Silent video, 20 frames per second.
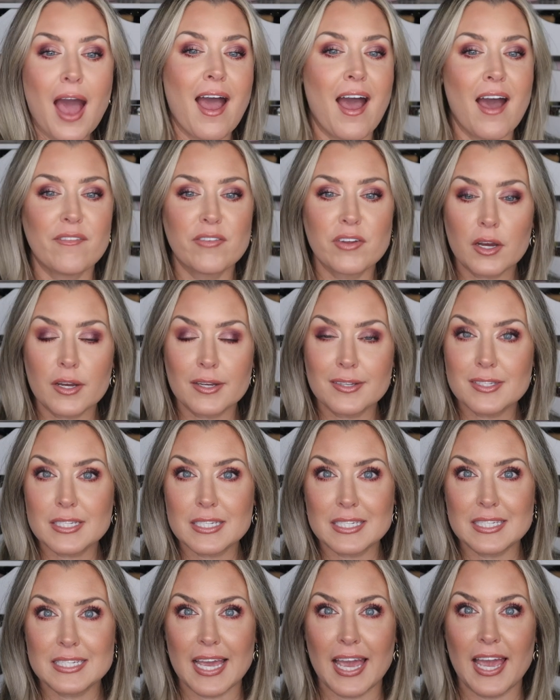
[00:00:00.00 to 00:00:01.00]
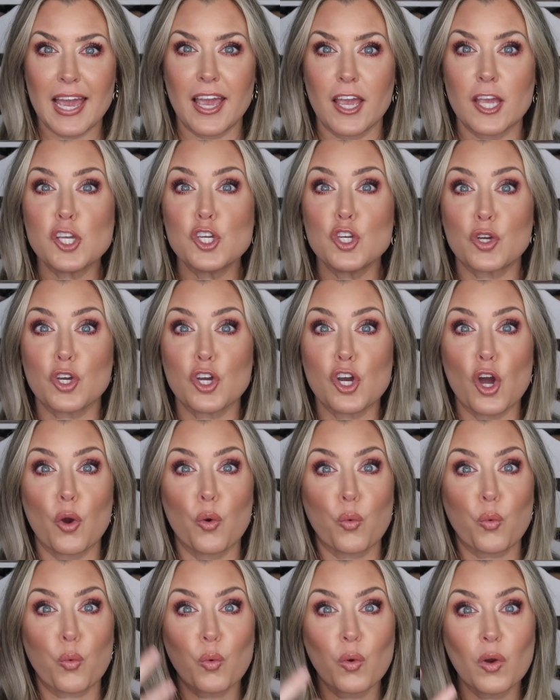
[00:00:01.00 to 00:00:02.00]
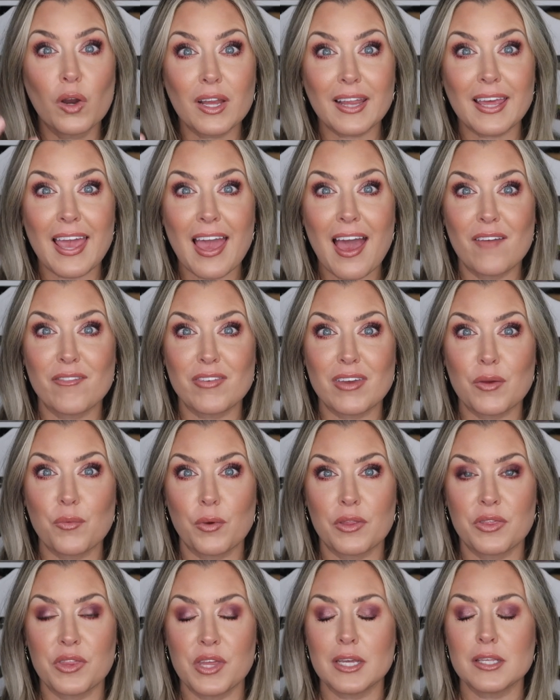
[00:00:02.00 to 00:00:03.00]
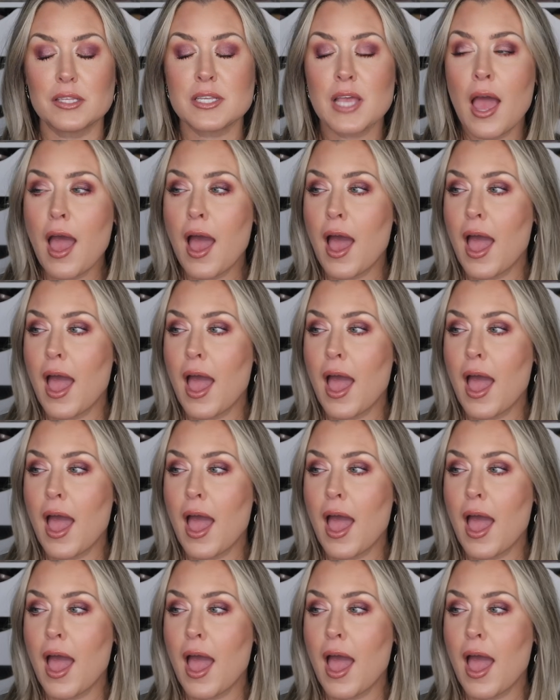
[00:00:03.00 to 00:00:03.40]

Have it on today. You can go really heavy with it.